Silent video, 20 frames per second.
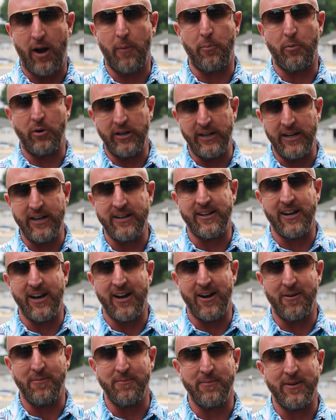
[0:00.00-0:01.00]
operating
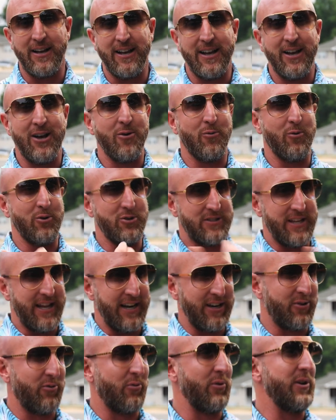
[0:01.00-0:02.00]
income, which then
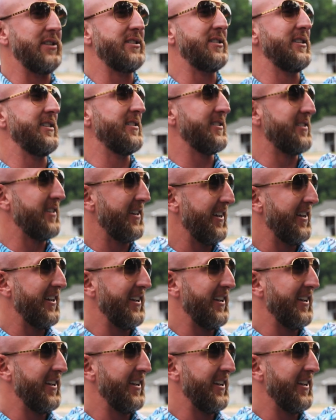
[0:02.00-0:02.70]
increases